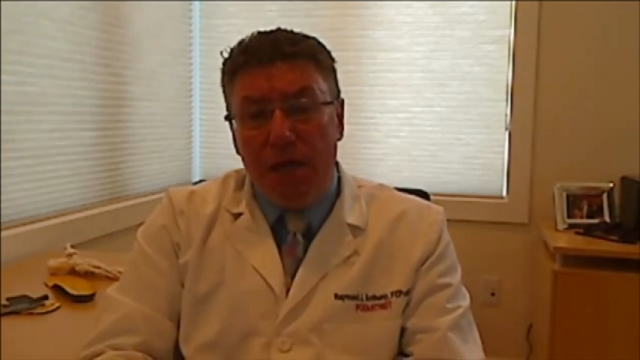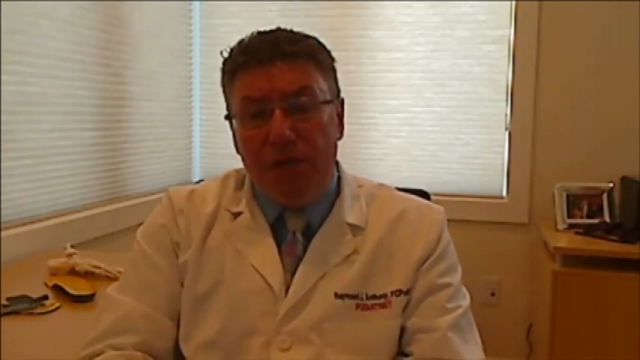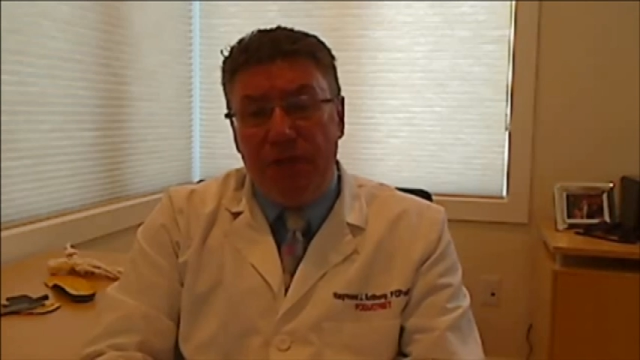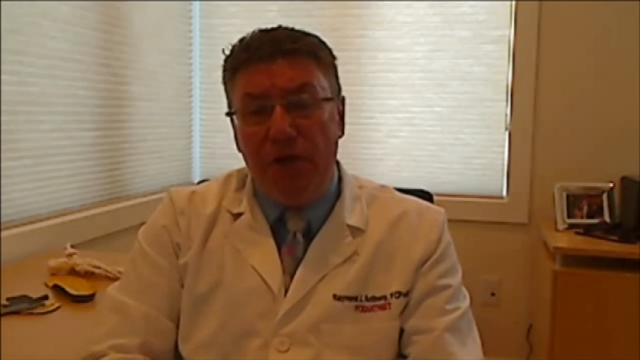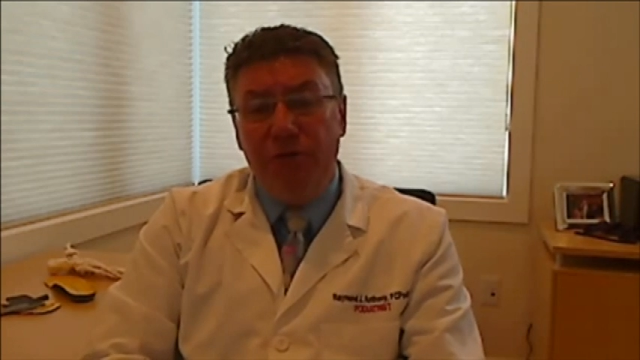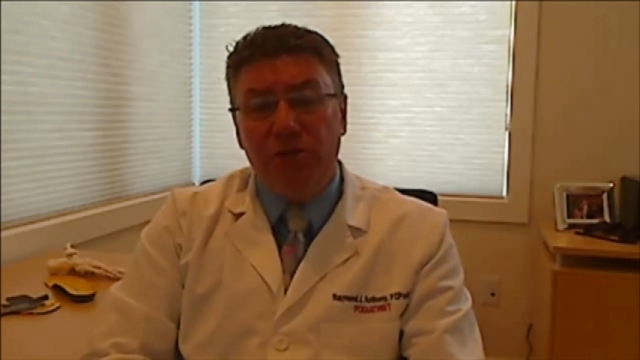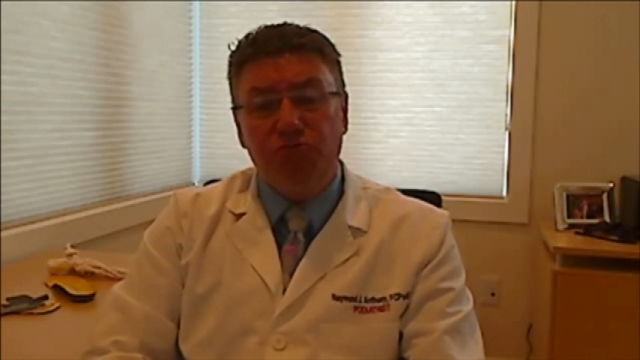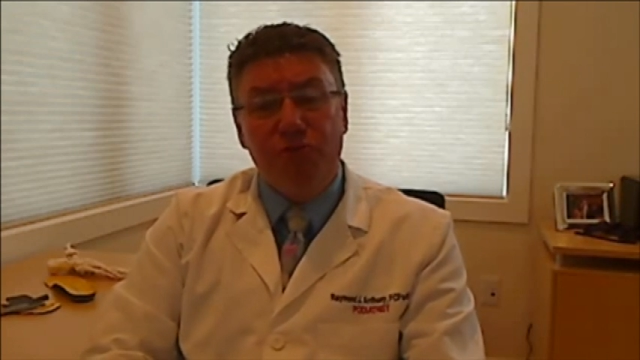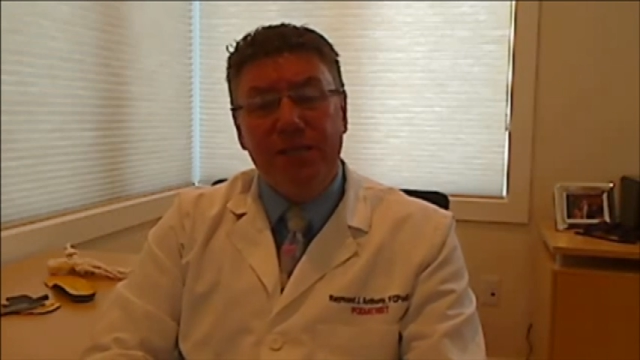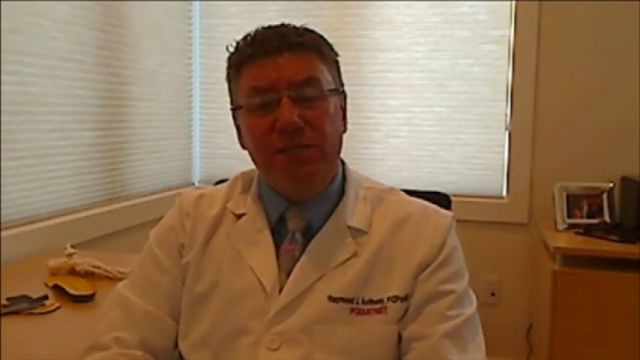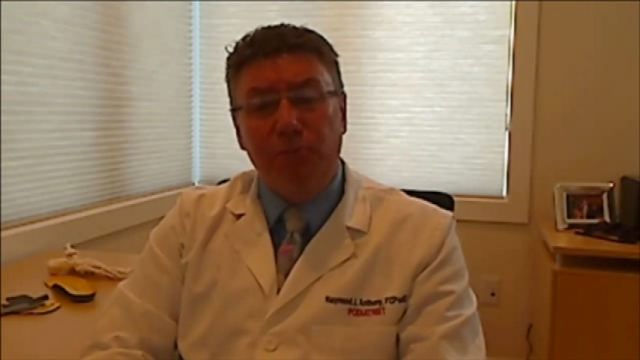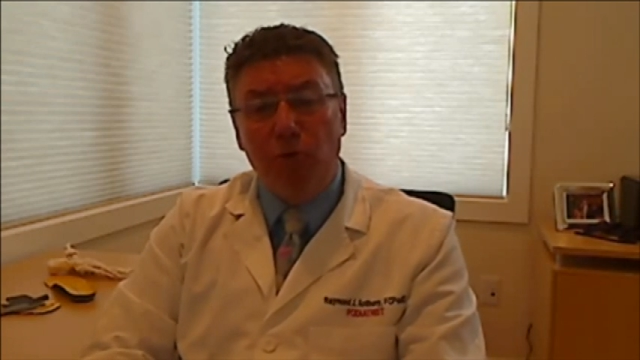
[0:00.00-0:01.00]
there is
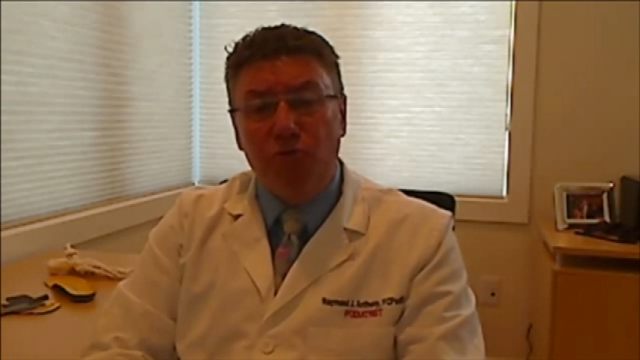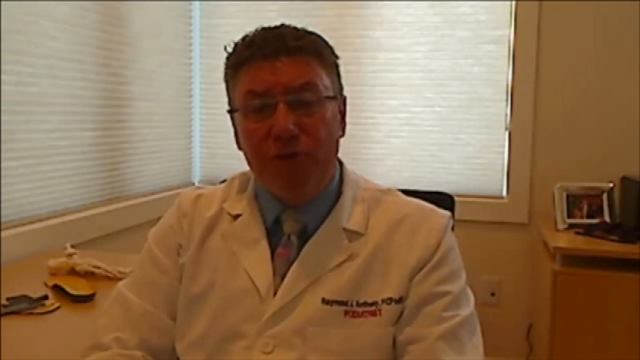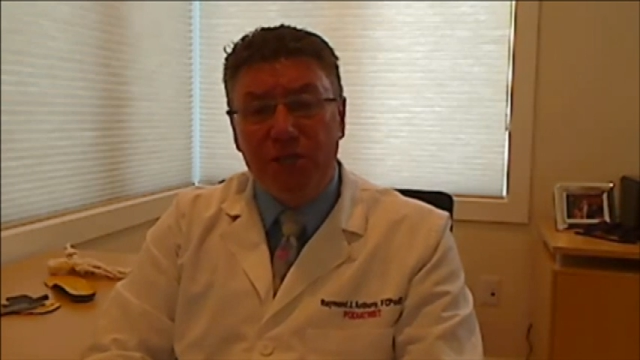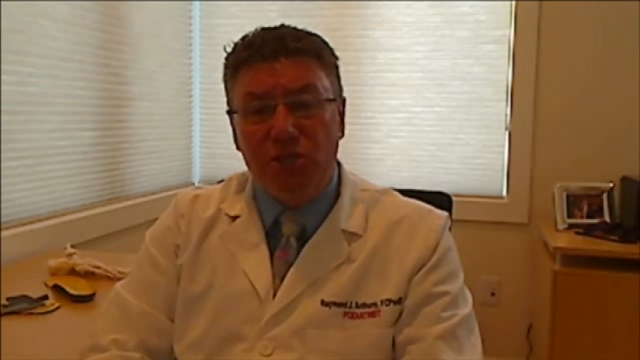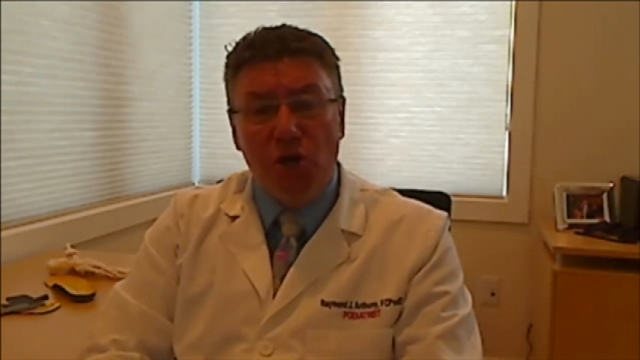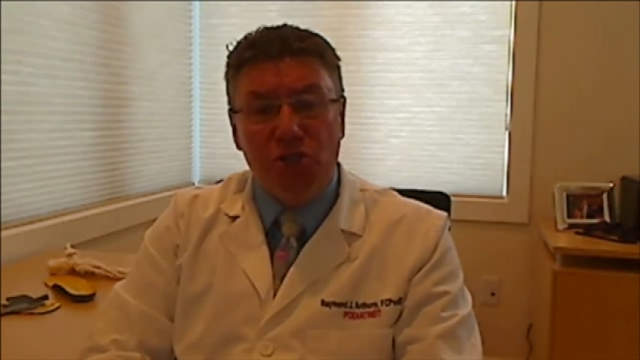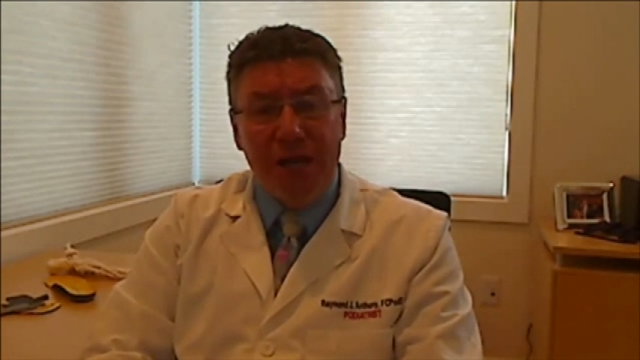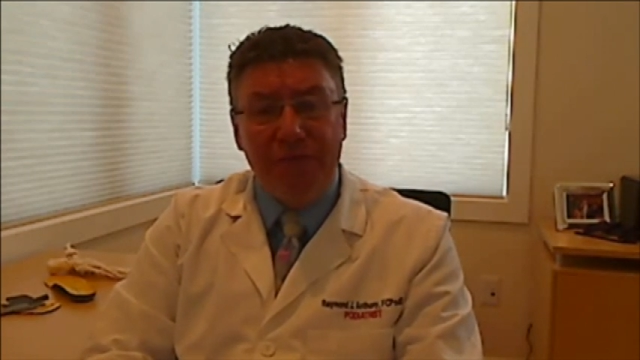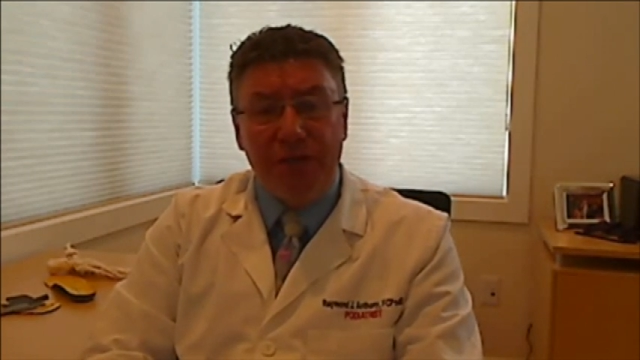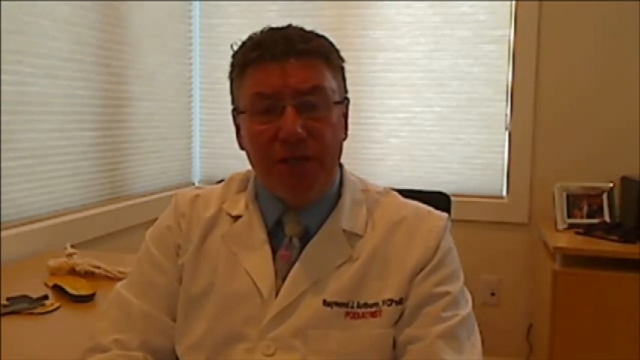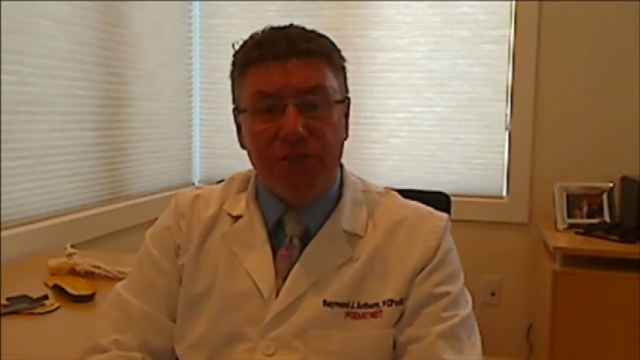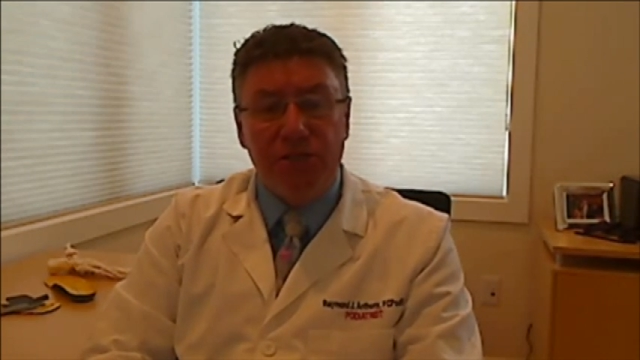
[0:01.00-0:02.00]
reasonable research
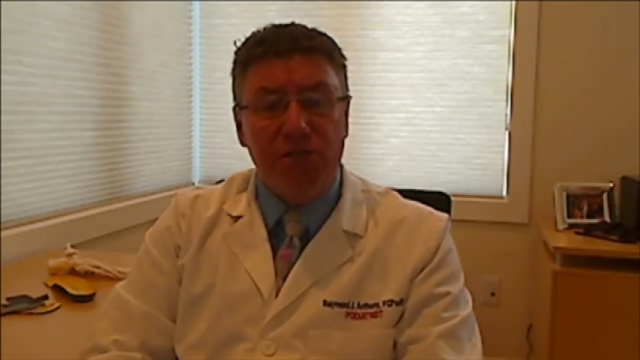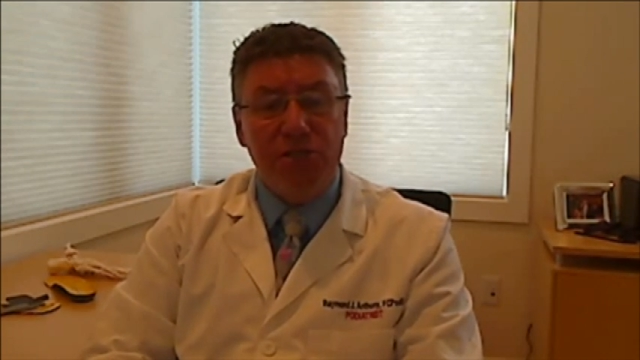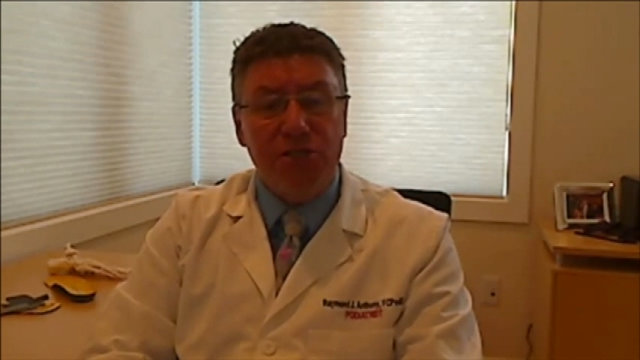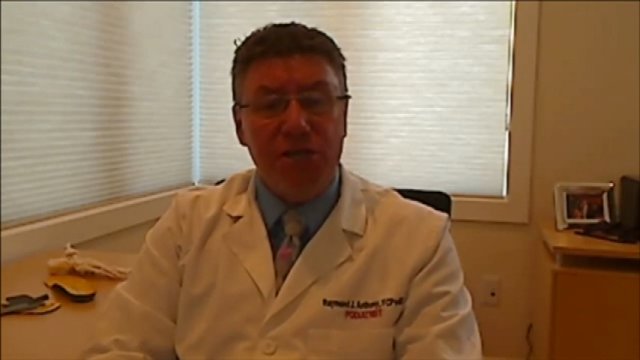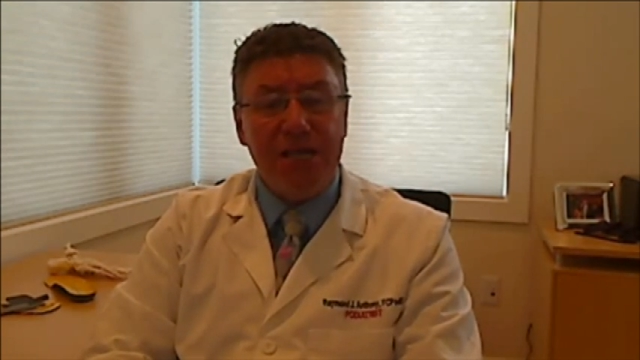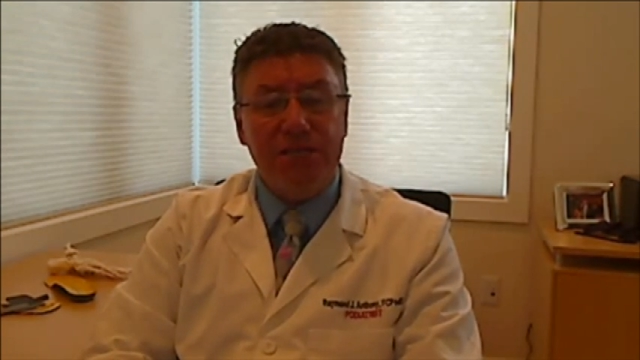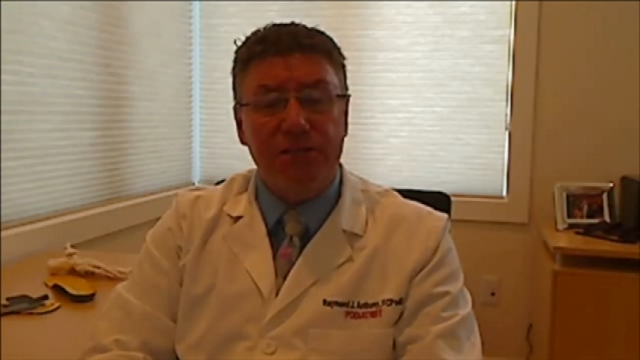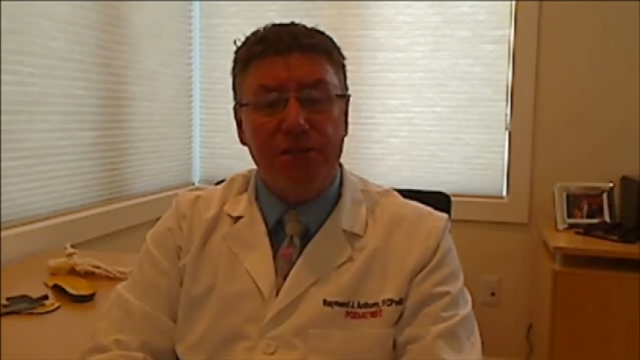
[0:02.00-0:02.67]
evidence to suggest